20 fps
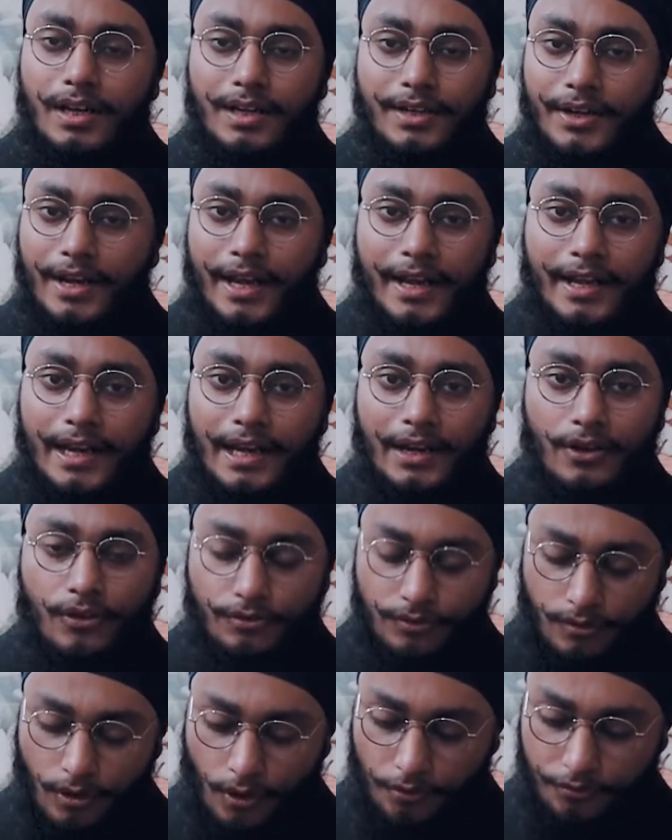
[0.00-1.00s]
a dry kind
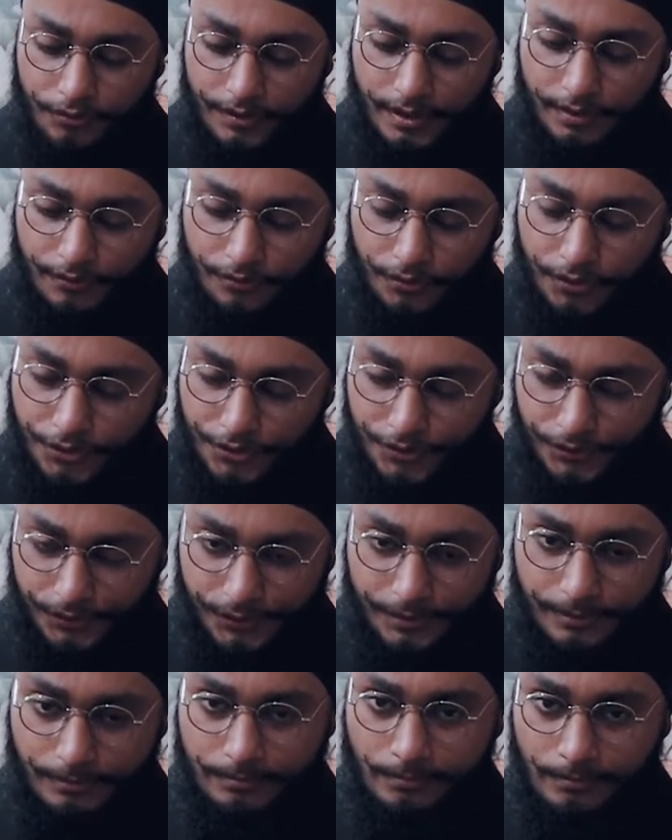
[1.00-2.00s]
of coffee for
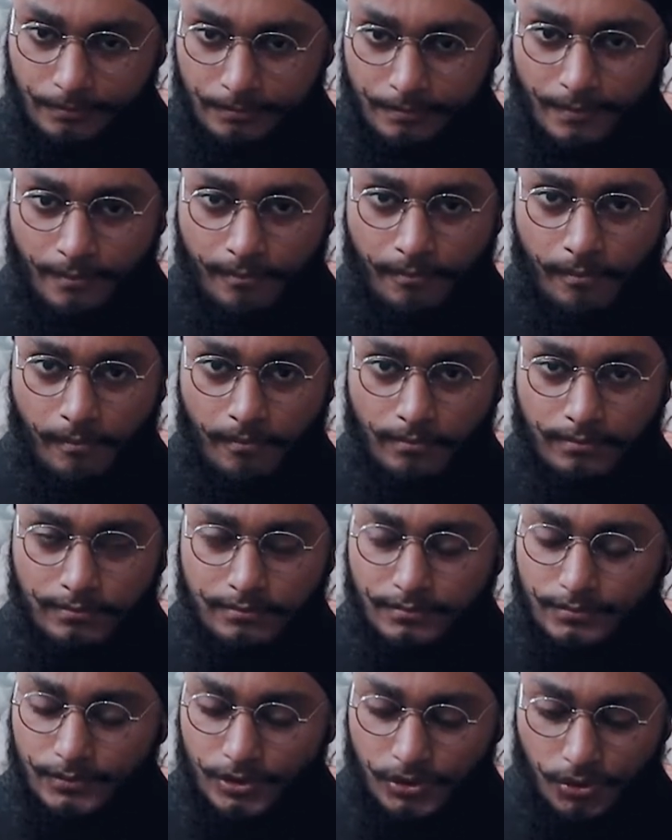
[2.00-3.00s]
sure.
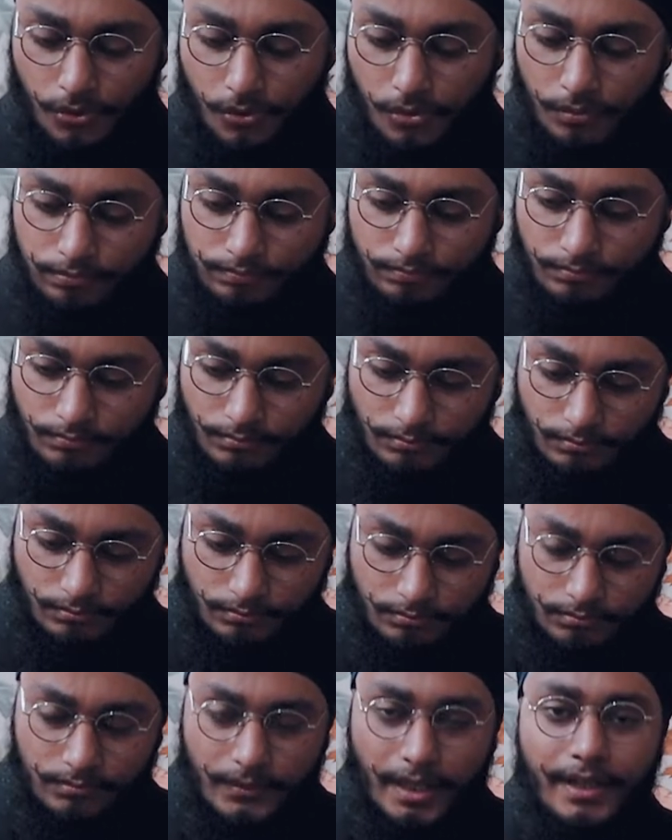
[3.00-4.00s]
So
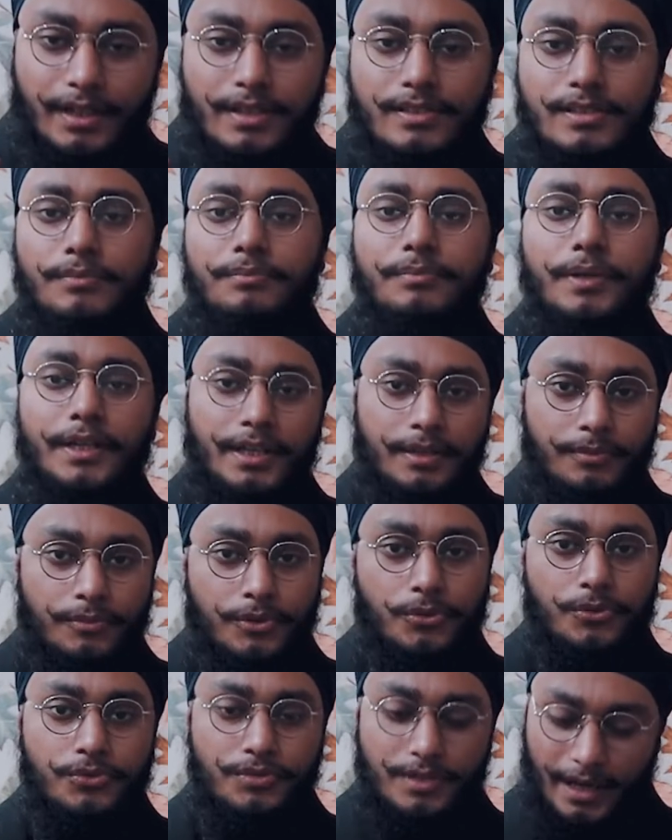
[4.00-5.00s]
it is a medium
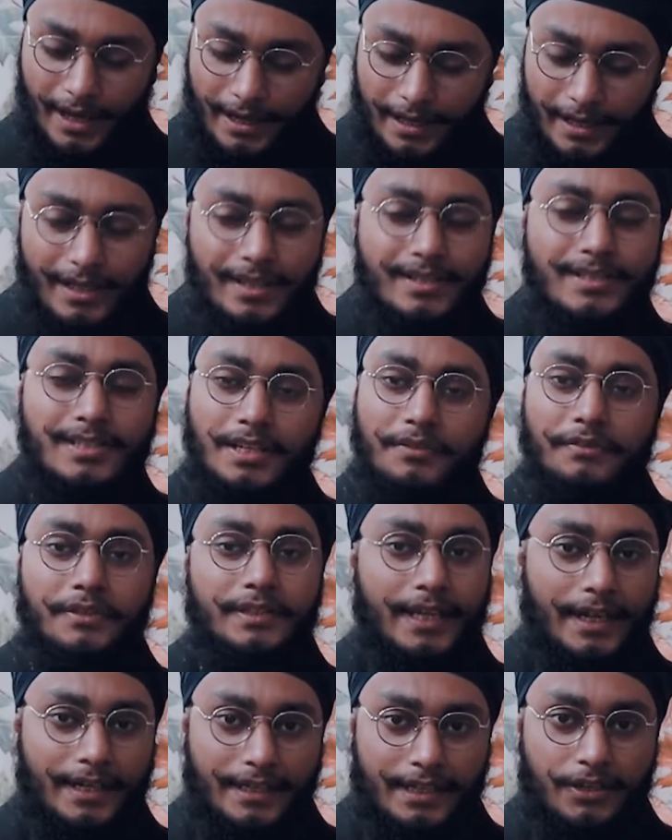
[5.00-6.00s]
roast and is giving
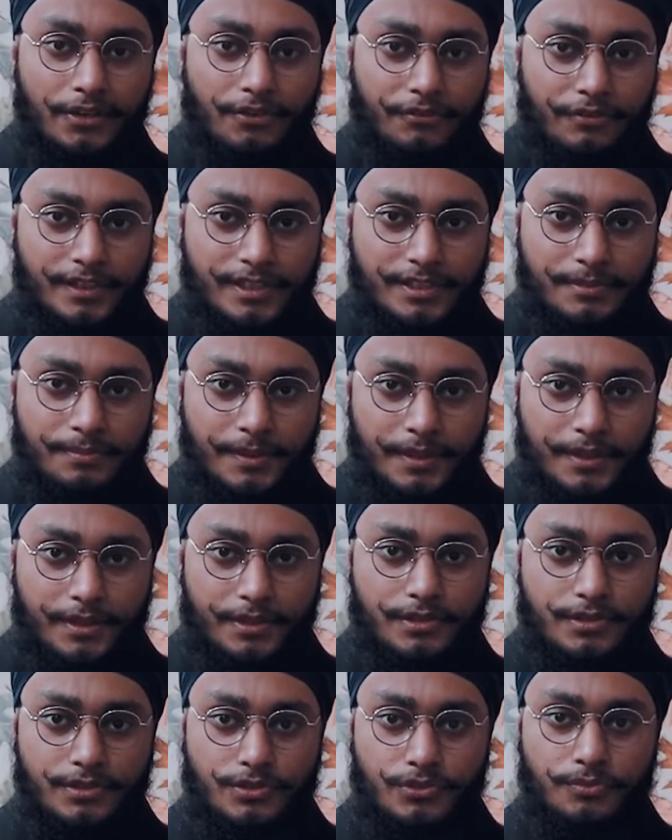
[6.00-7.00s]
that kind of
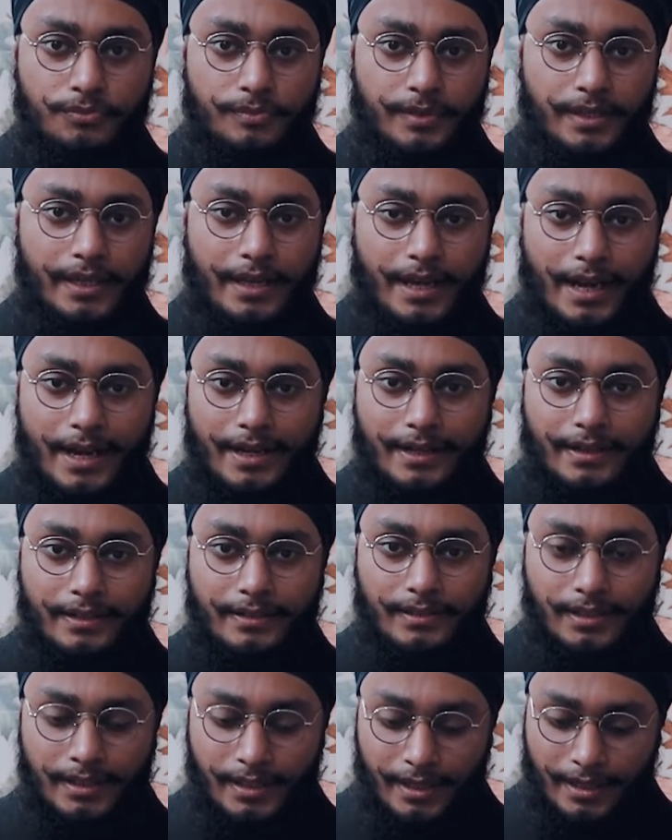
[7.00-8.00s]
experience to me.
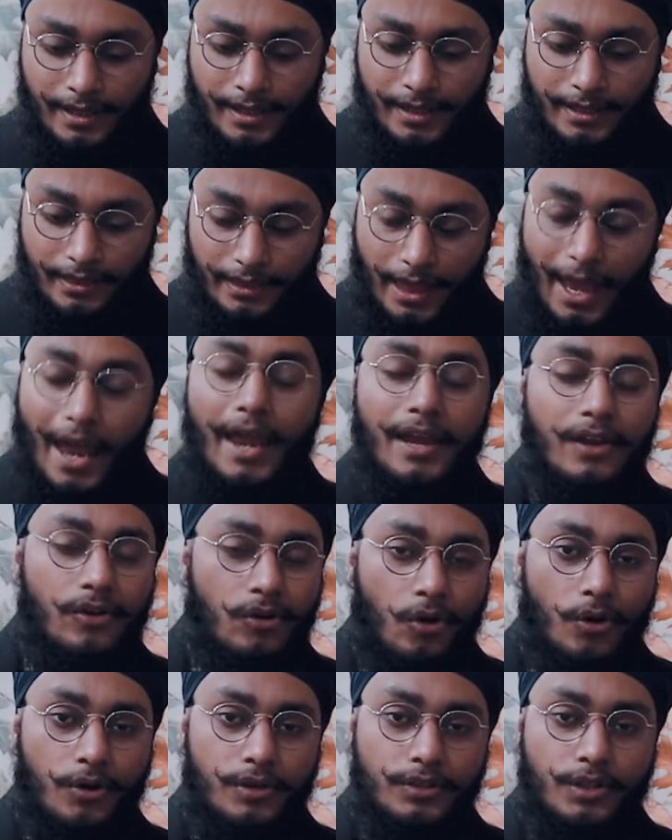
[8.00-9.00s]
And thank
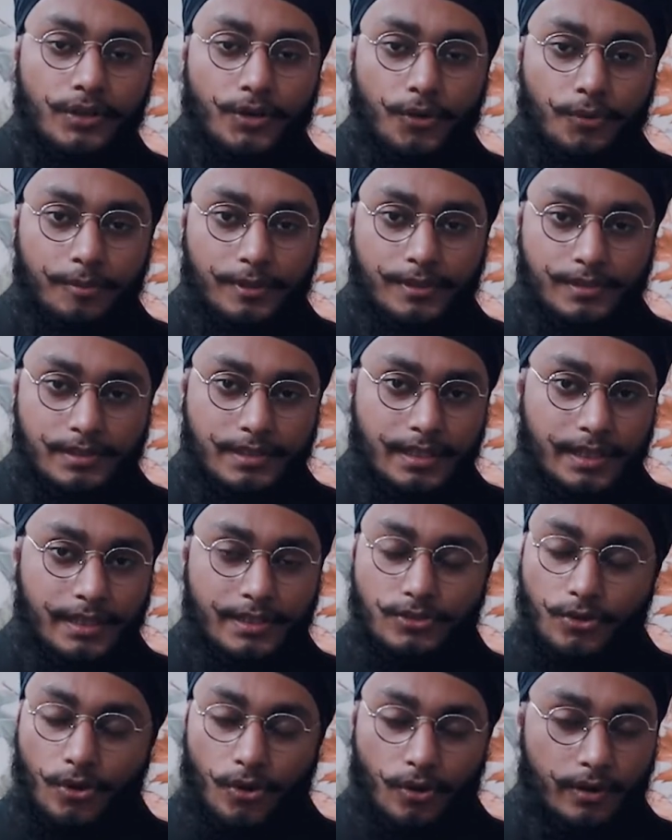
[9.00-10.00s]
god the robusta
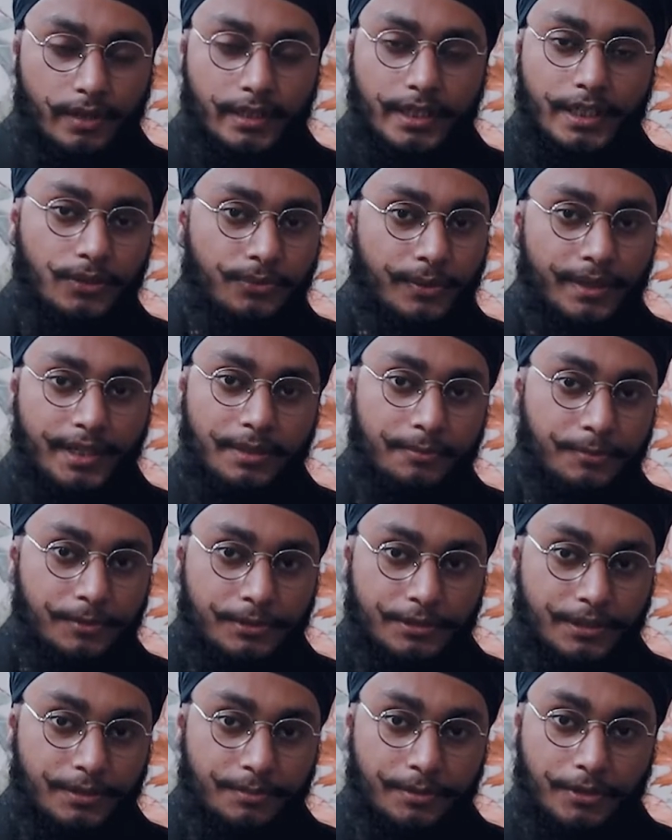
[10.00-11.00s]
is only
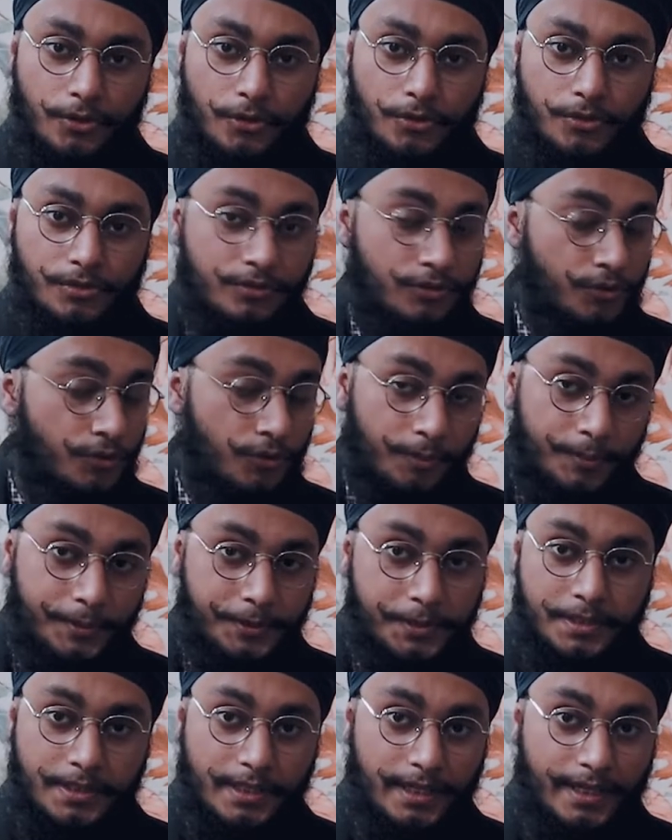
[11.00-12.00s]
20%, because
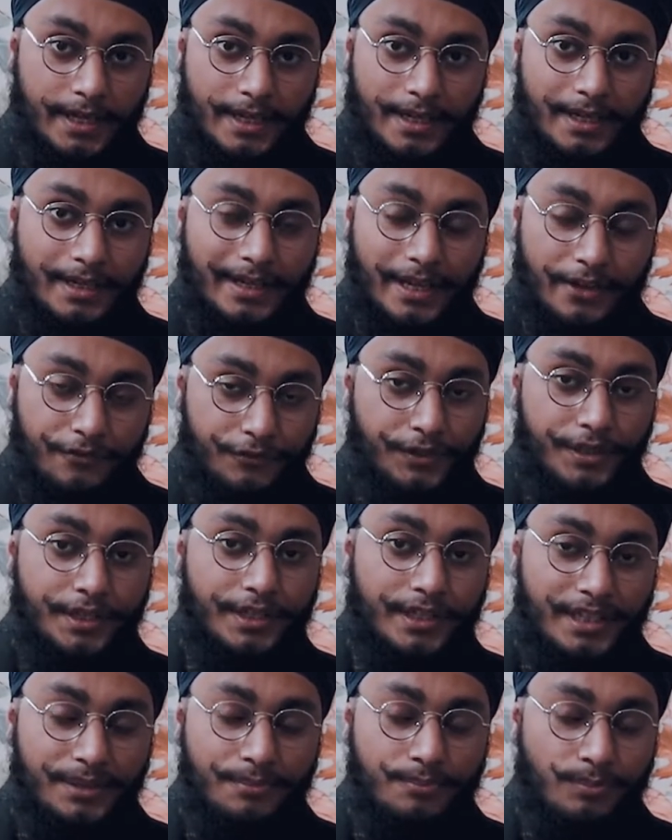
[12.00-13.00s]
robusta can
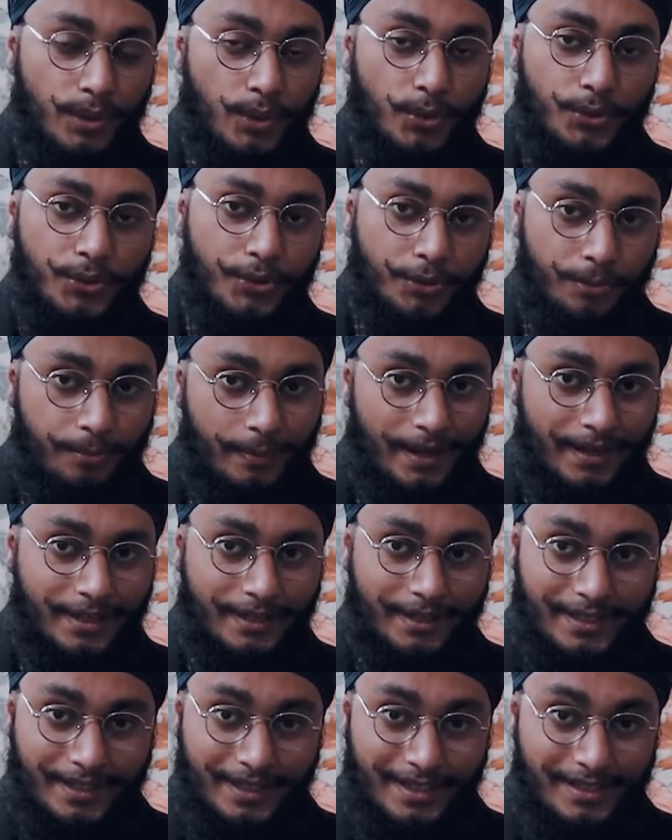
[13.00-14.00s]
definitely blow your palate.
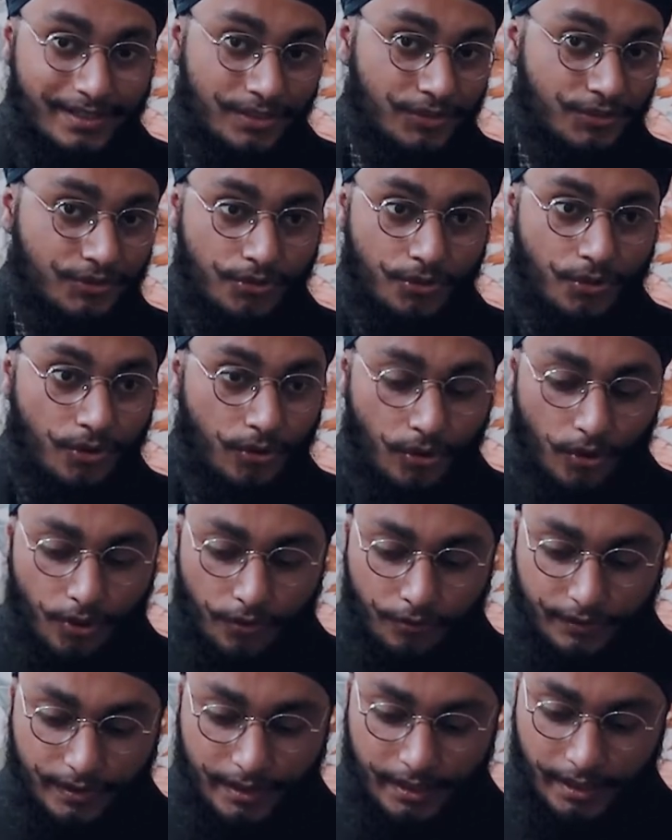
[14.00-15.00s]
It is a strong
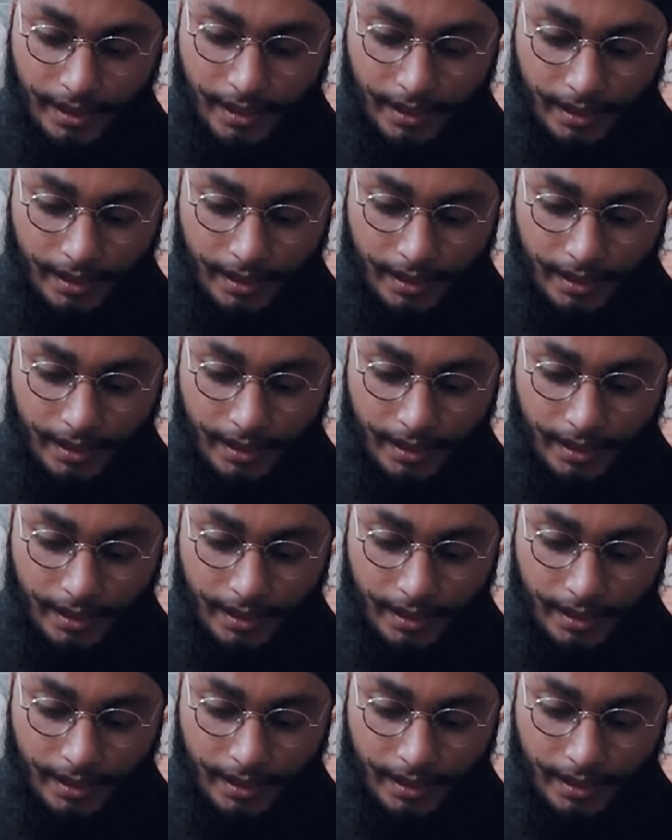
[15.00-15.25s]
coffee,